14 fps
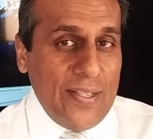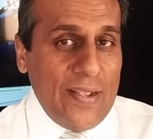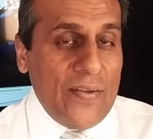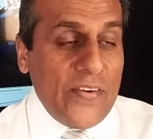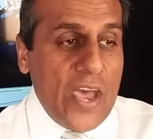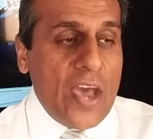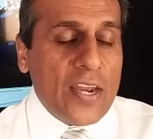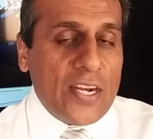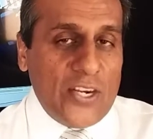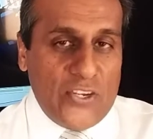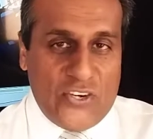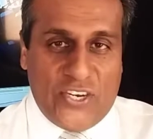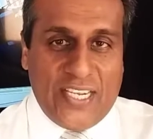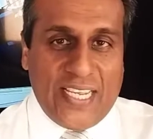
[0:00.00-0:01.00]
Not
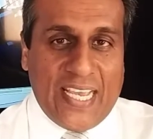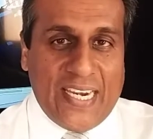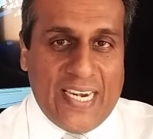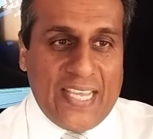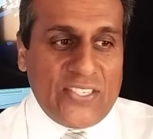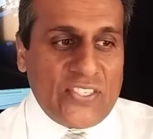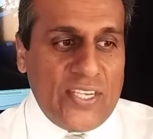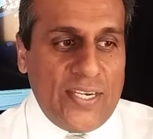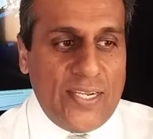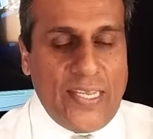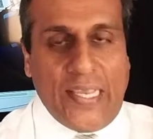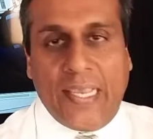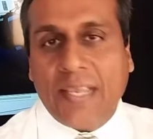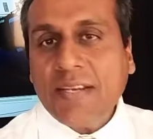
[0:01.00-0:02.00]
learning a lesson
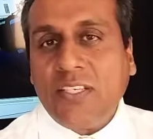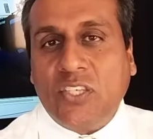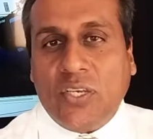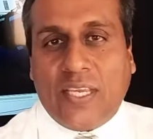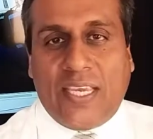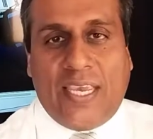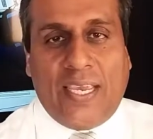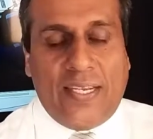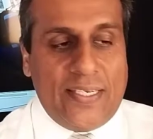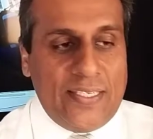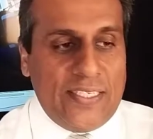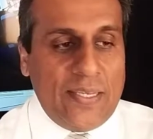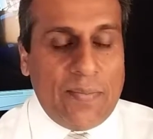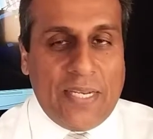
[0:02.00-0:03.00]
that you cannot
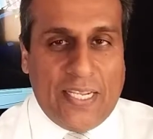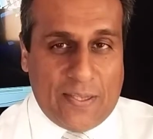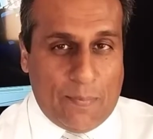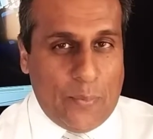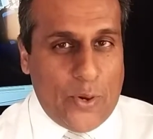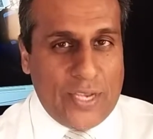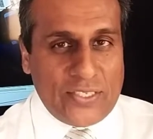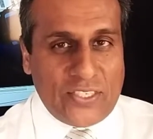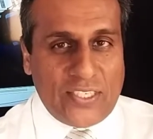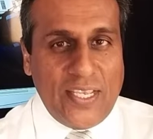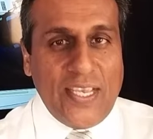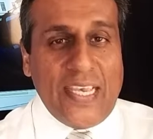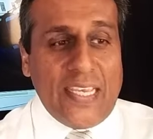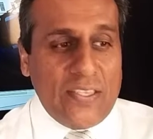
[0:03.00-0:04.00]
intimidate the
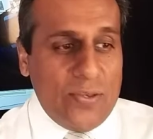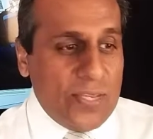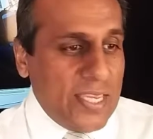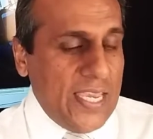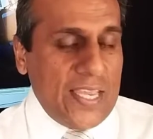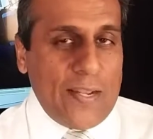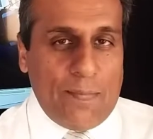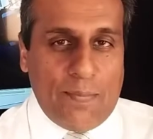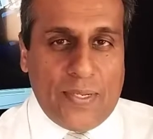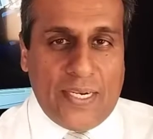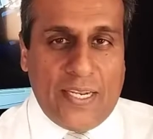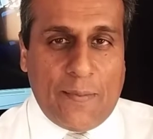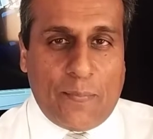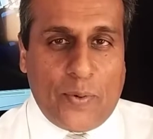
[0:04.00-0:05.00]
press, you cannot
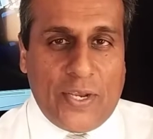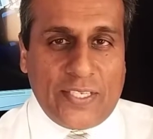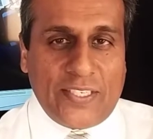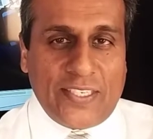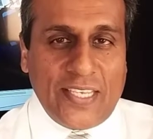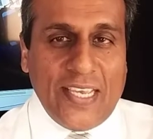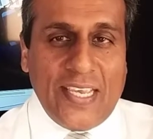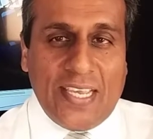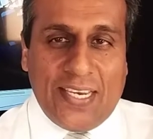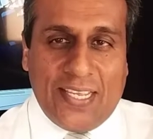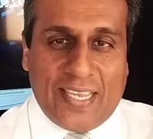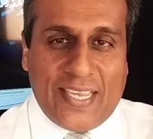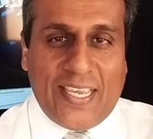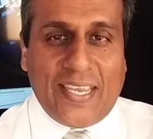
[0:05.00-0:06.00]
bully the press, and
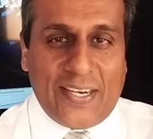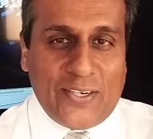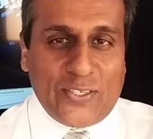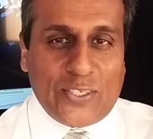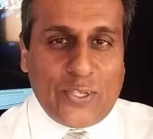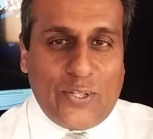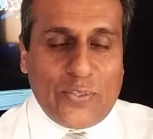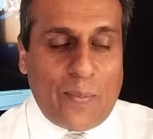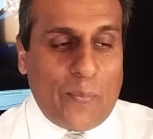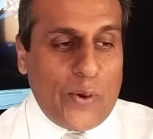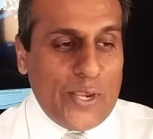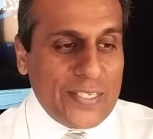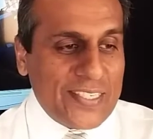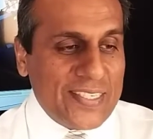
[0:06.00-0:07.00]
you cannot assault the
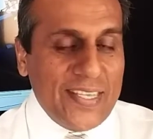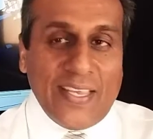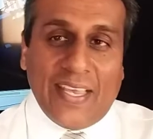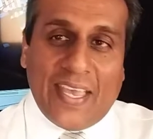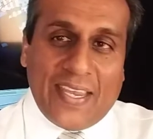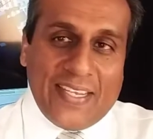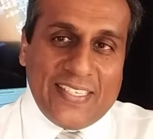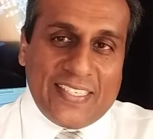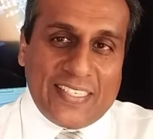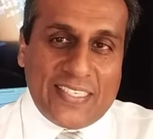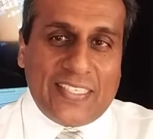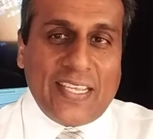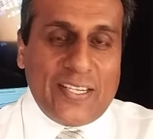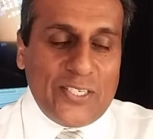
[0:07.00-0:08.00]
press. And he's
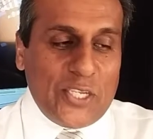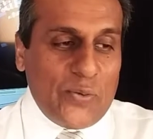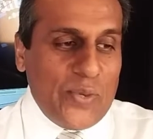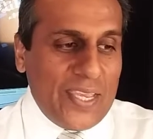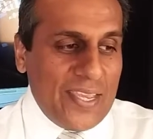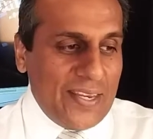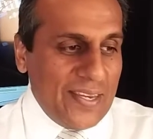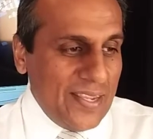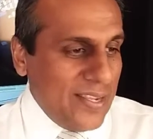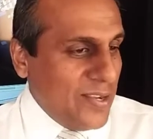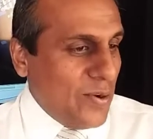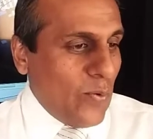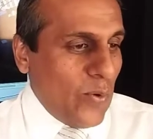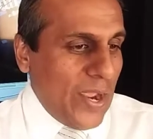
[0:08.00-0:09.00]
still doing it
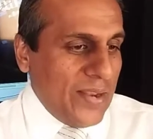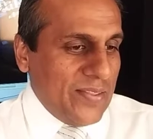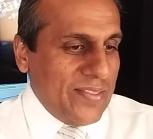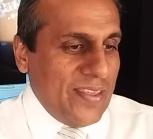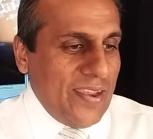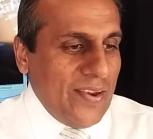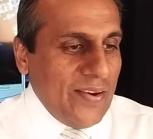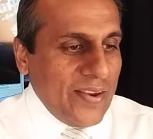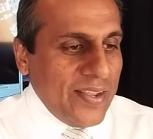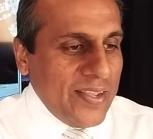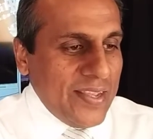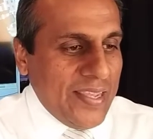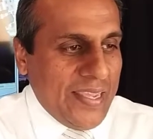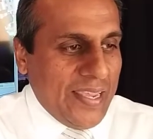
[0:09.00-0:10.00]
right there.
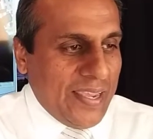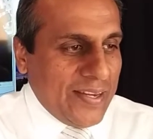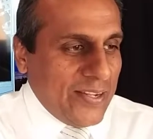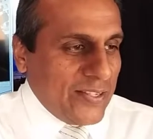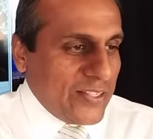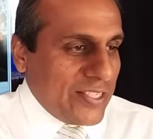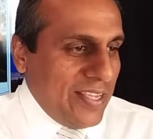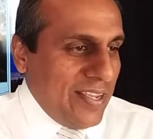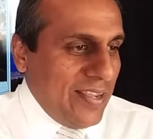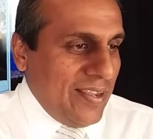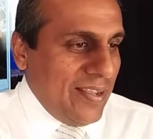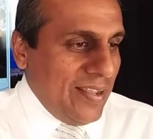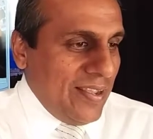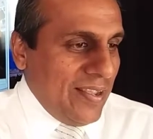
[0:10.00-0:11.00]
And you'll see,